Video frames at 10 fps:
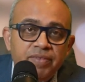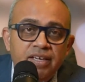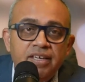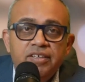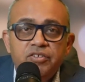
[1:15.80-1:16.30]

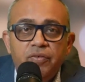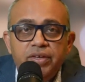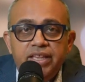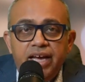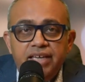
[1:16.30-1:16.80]
So
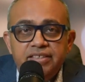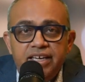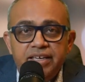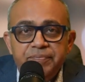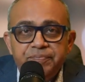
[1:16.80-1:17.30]
with that
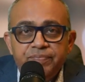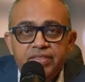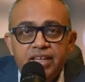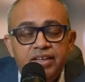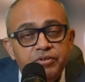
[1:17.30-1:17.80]
said,
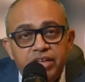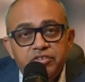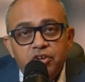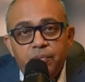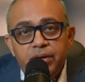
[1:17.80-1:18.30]
today's
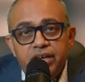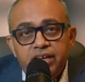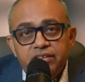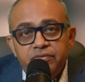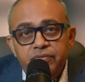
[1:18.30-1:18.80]
topic
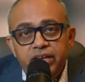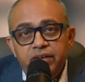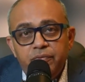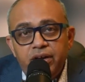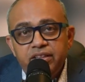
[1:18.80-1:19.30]
is
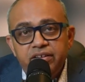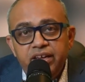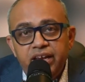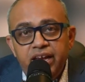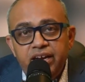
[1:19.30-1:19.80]

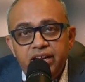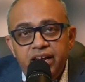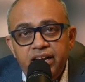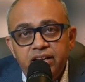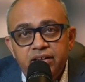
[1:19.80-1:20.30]

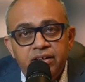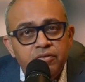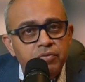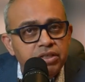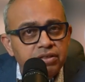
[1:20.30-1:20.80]
VIR-1388,
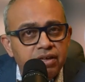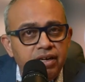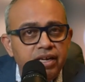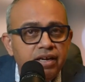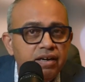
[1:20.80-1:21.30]
which is a
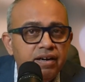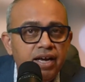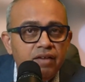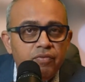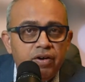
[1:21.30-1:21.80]
clinical
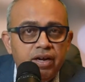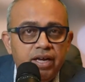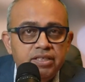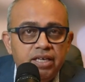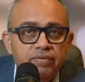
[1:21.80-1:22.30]
trial for a
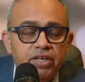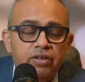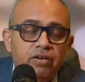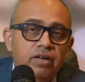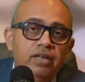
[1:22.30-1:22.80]
HIV
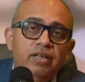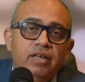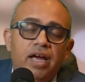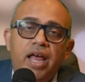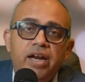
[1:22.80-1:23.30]
cure,
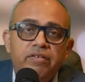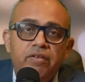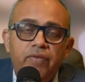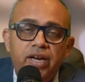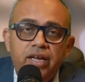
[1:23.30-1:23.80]
and it's a
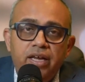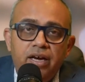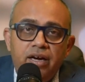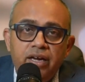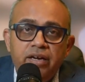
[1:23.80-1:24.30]
very
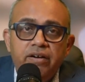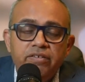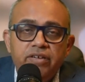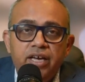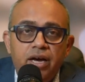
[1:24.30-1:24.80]

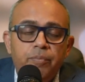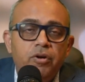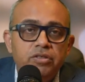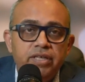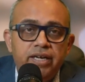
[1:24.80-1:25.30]
interesting
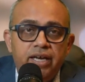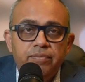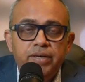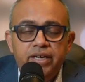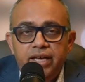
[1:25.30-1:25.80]
approach that has
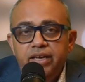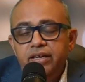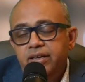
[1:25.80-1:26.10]
been taken.